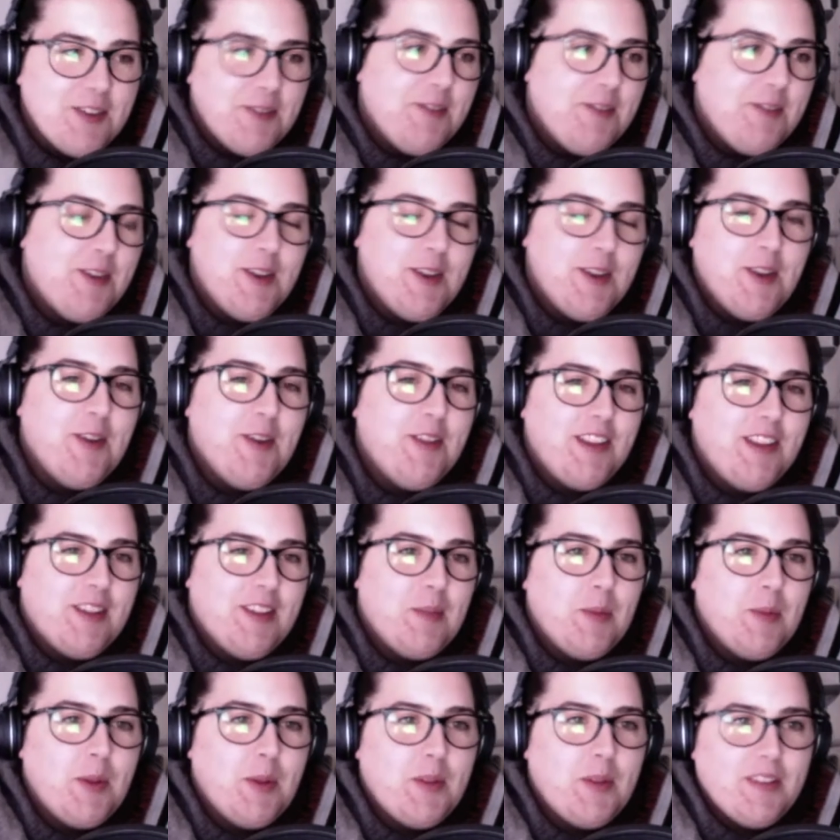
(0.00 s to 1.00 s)
you know this,
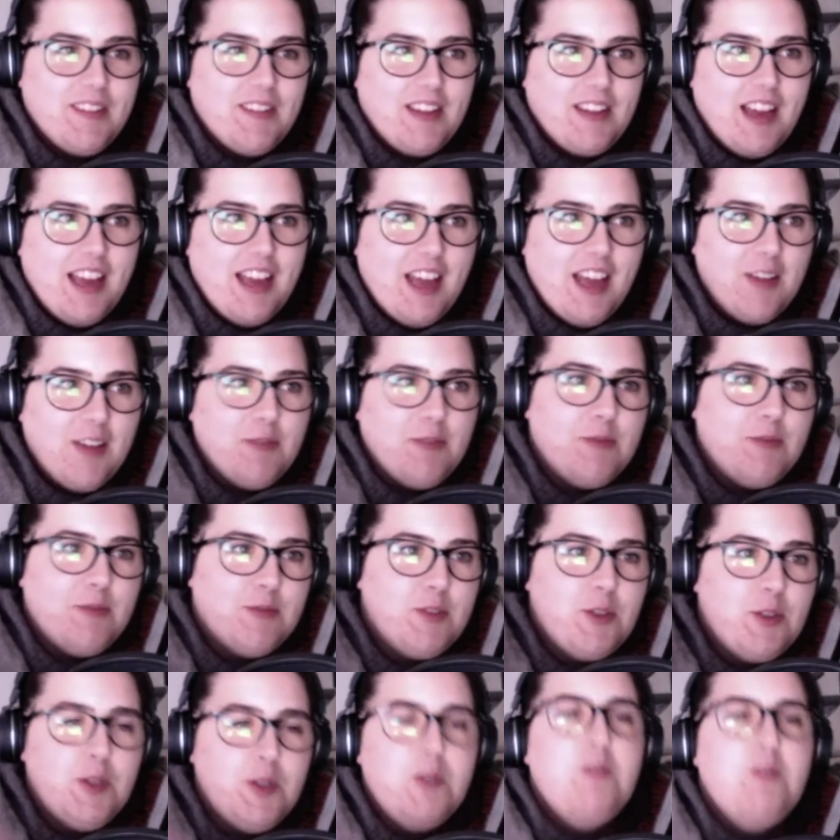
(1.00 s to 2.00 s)
but I have
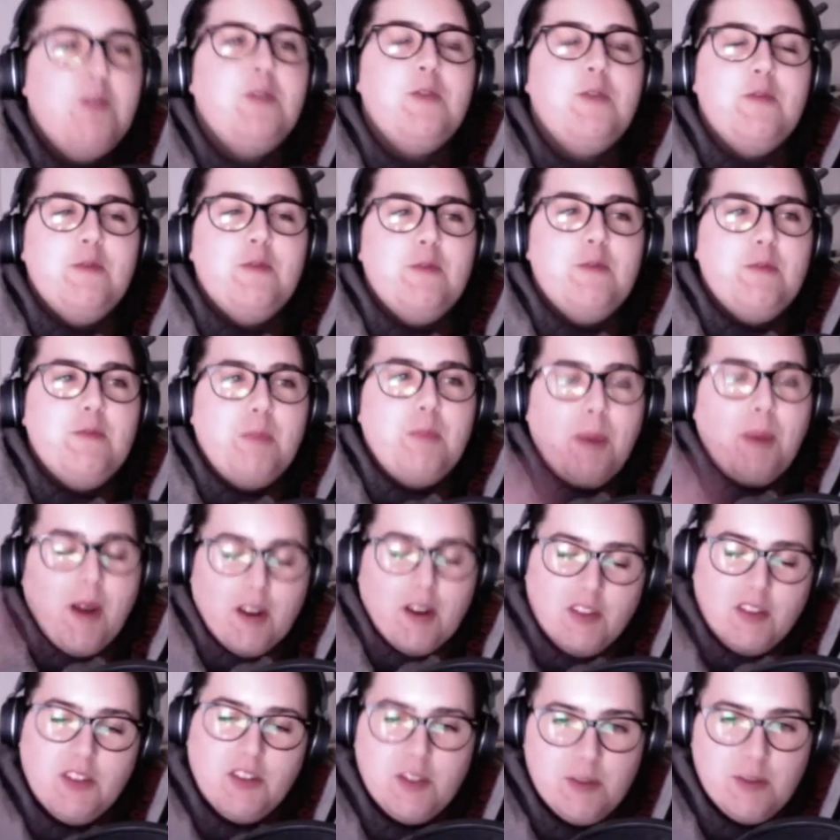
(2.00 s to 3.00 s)
two
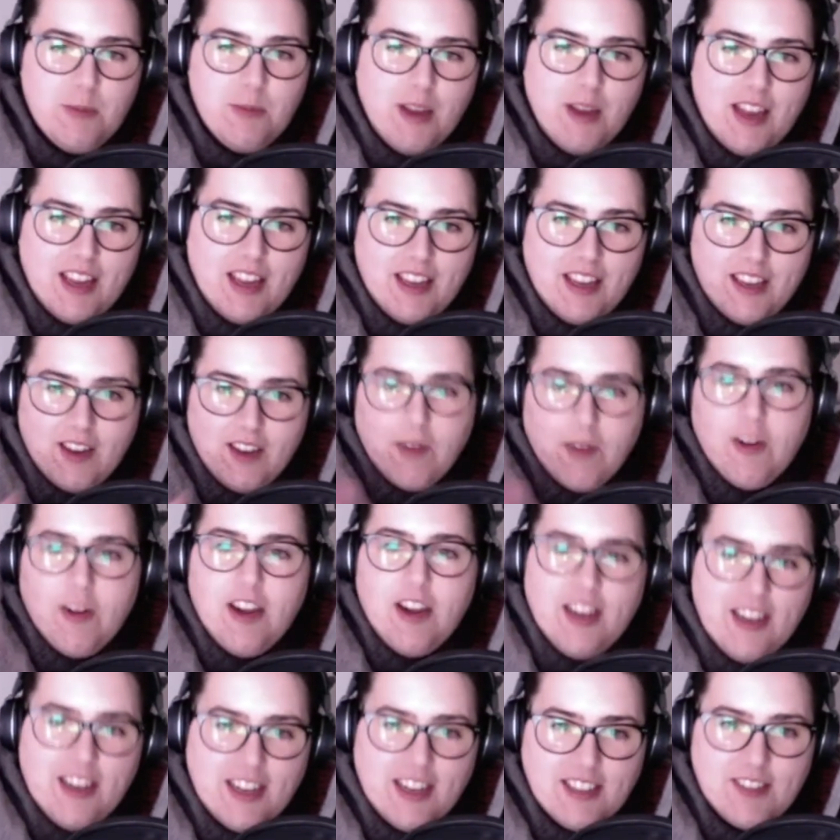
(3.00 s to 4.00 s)
parts to my
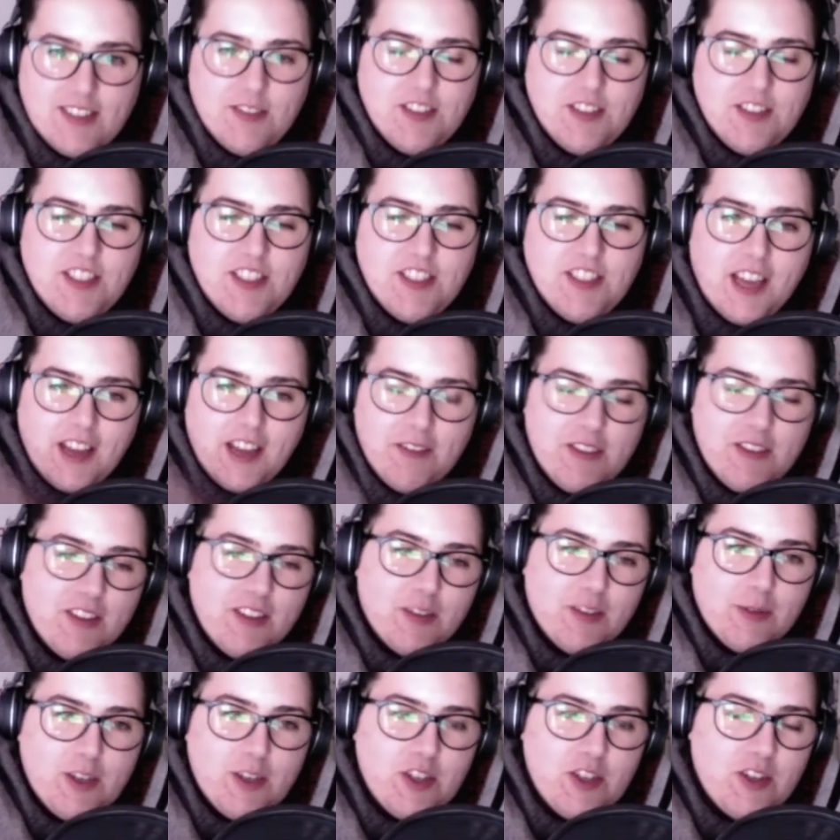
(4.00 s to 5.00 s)
online activity. I have this
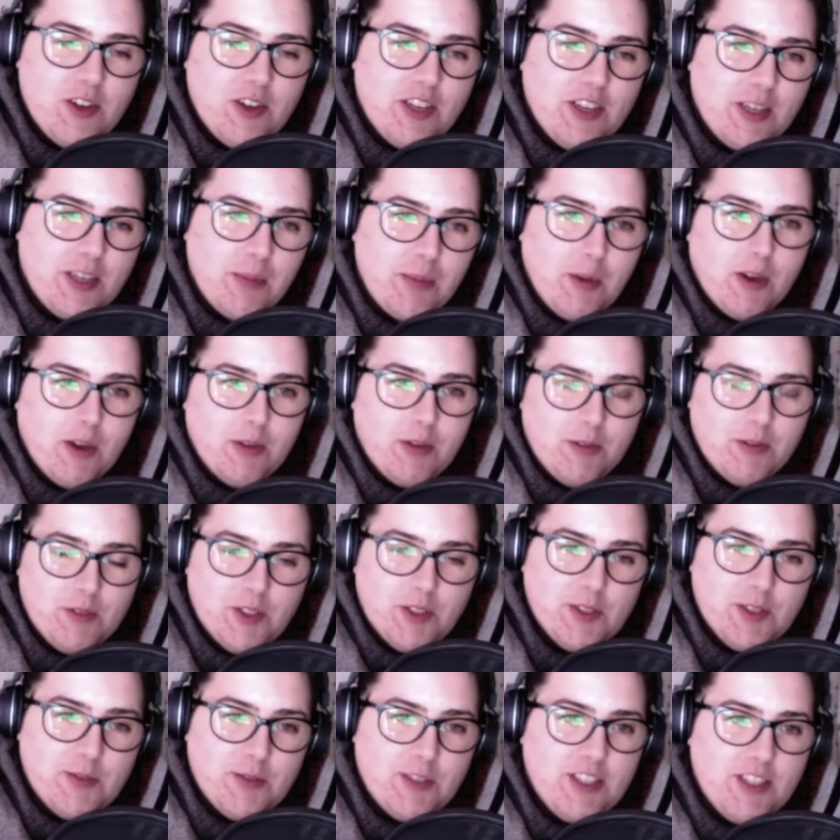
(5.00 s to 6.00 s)
French learning part with
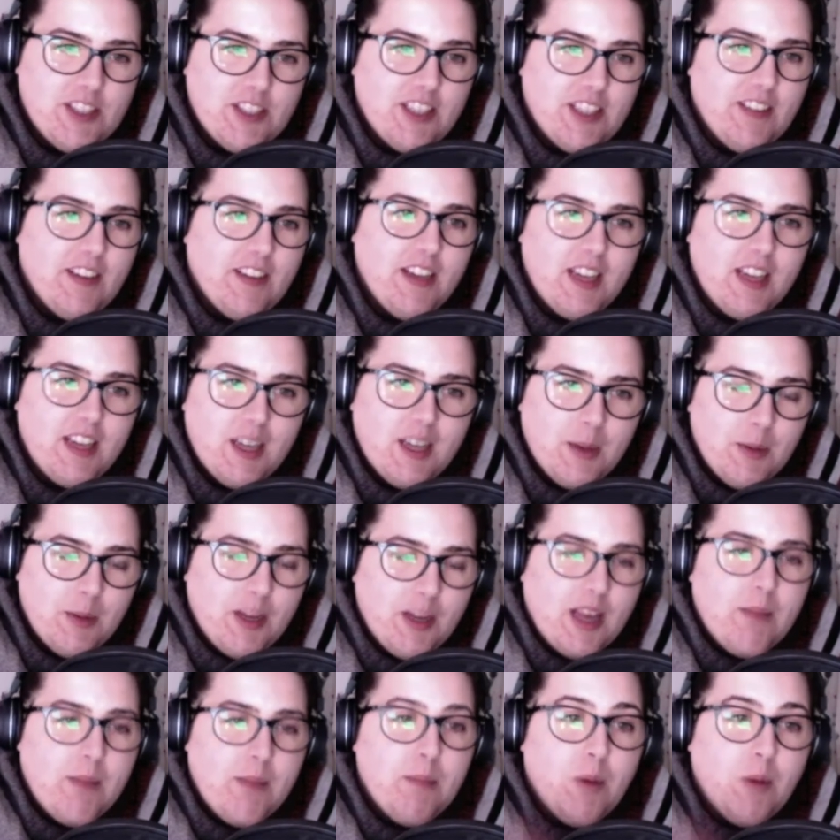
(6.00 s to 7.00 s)
Just French It, but
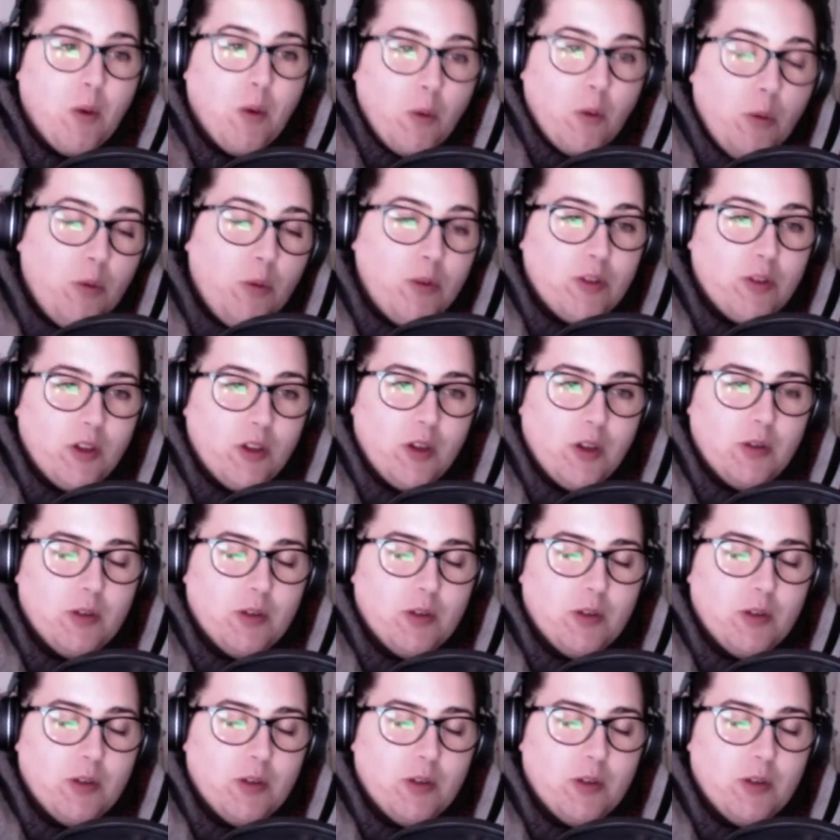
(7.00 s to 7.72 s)
I'm also